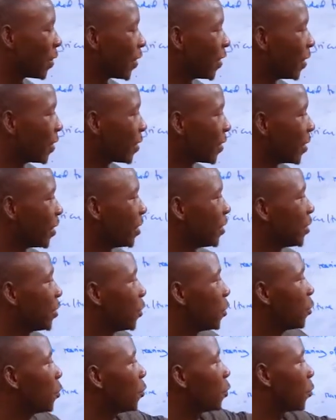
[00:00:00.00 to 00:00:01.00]
This is
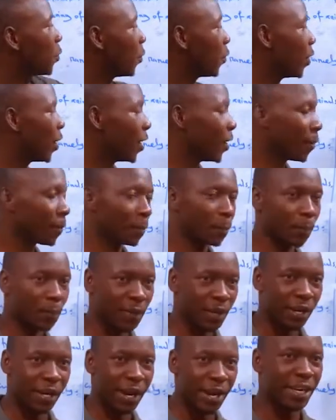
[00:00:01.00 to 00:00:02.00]
due to the
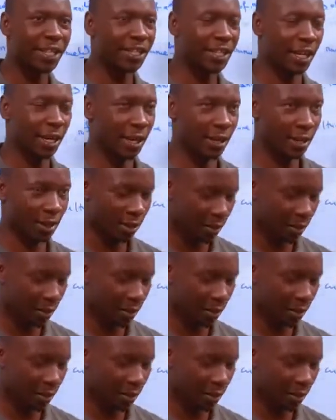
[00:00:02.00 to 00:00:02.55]
nature